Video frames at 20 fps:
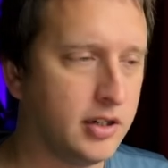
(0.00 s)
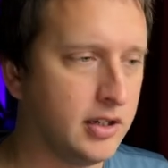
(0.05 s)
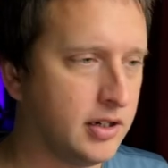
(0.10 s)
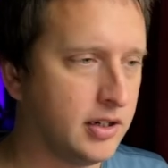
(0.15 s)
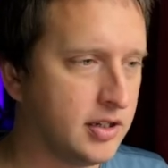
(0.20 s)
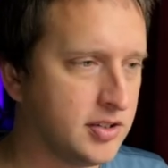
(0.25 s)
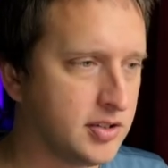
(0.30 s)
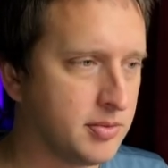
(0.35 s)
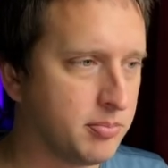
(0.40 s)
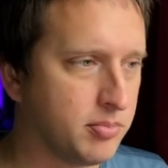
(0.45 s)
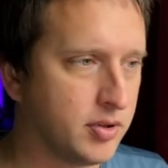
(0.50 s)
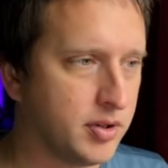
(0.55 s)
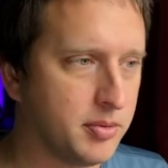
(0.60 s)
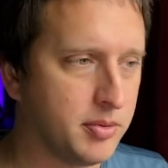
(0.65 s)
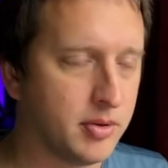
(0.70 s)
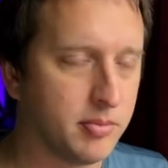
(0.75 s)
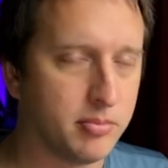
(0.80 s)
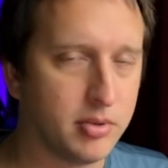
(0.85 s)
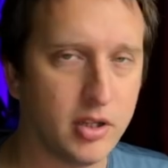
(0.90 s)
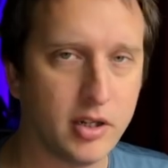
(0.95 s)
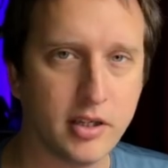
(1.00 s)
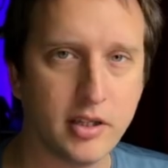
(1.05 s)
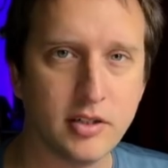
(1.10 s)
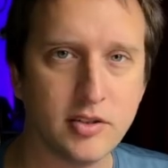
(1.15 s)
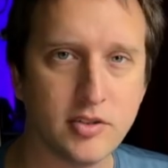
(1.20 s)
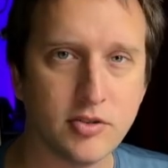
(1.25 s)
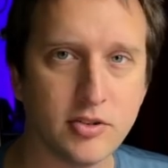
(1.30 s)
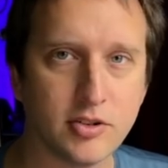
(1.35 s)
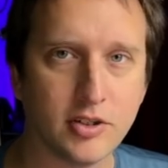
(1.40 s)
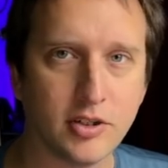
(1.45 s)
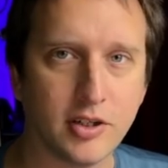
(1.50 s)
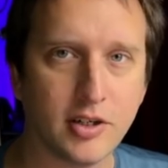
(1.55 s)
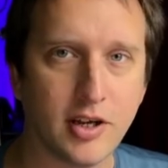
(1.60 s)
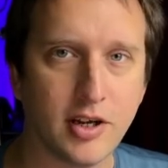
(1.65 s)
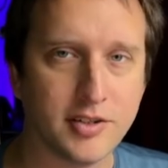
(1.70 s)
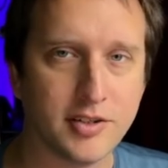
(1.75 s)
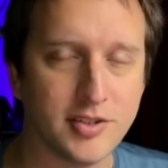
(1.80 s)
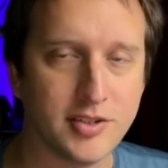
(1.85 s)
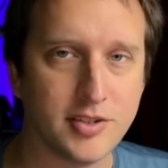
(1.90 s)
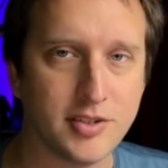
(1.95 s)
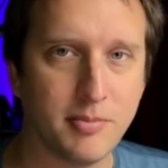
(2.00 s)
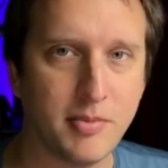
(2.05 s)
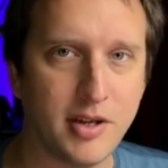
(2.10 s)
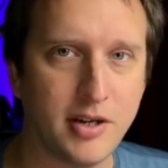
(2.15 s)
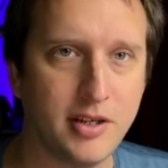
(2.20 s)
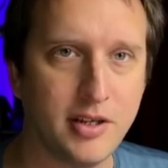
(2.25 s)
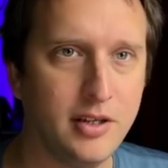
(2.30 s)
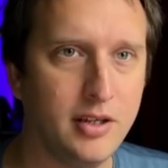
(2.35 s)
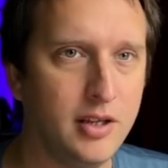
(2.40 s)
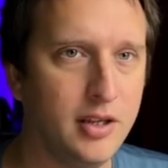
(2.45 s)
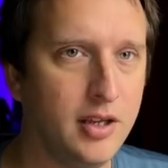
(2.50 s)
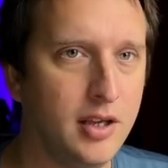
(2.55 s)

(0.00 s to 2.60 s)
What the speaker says: It is a premium plugin, so it's going to cost you some money,